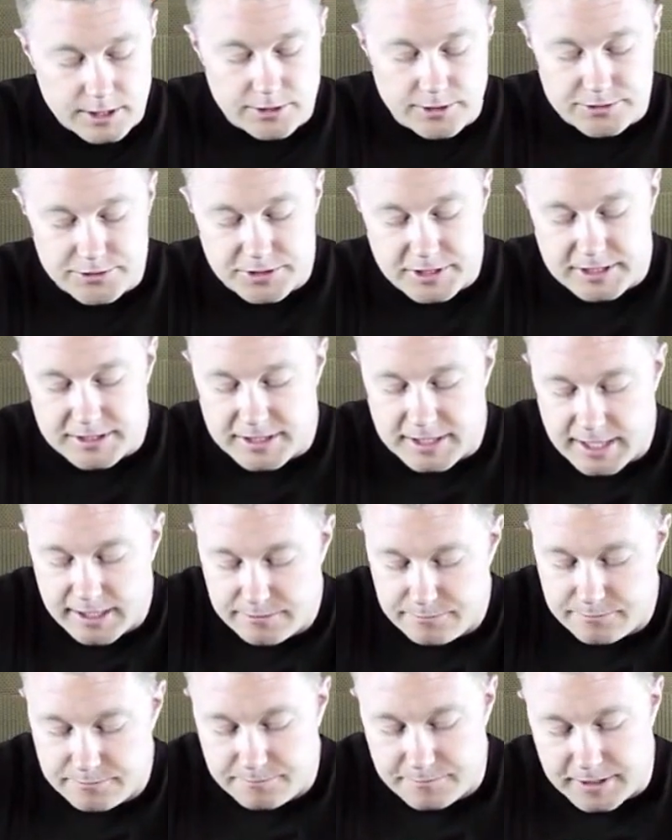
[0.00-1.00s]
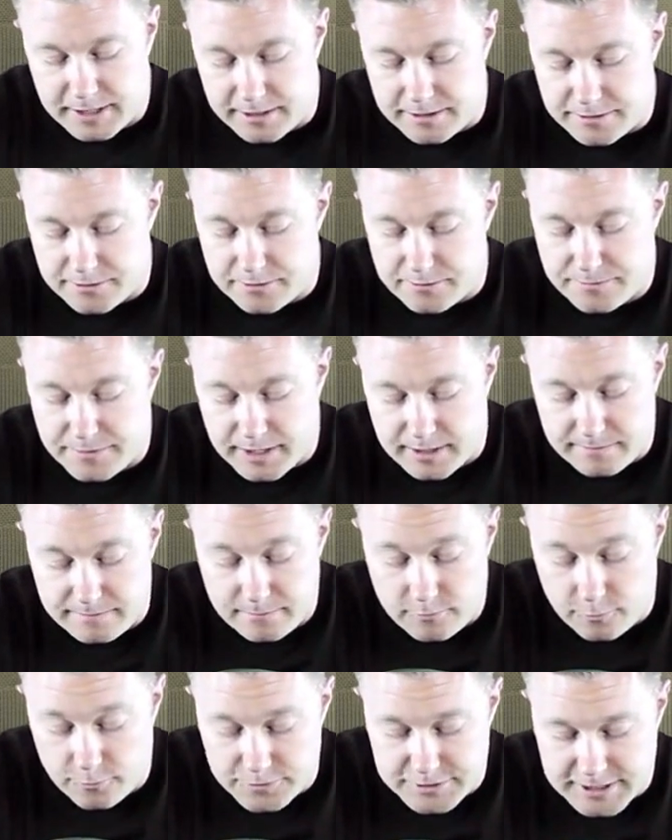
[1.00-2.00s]
Here underneath that, we got another
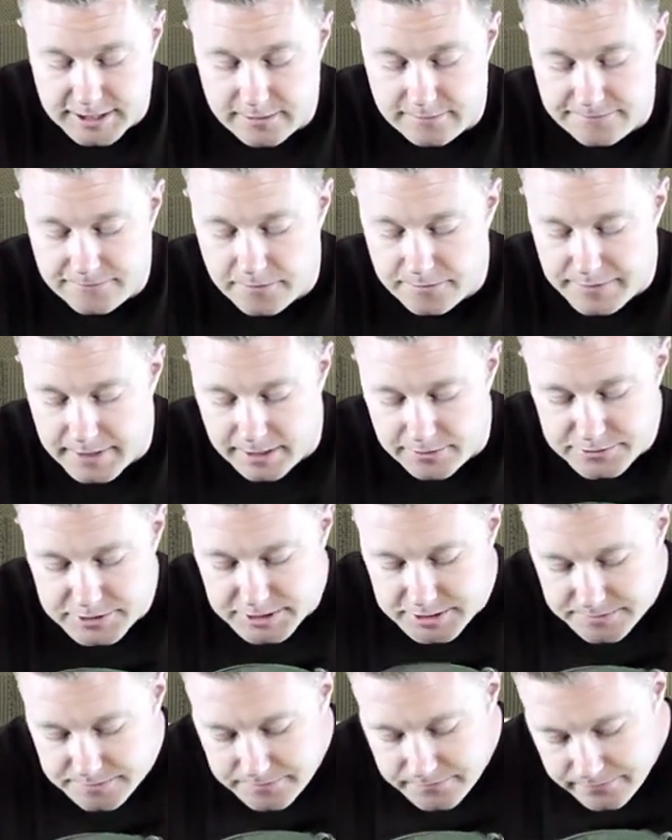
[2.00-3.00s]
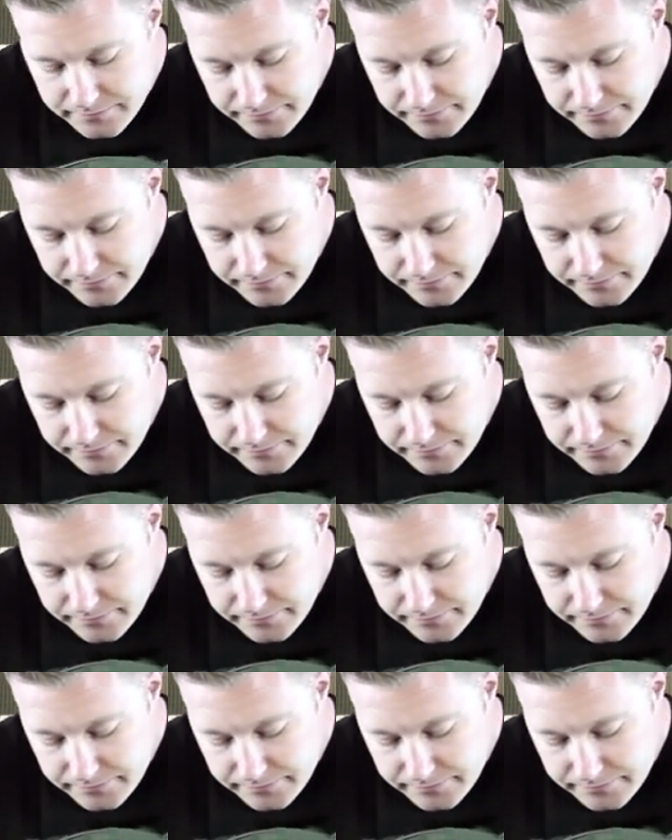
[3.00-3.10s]
bottom horizontal front pouch.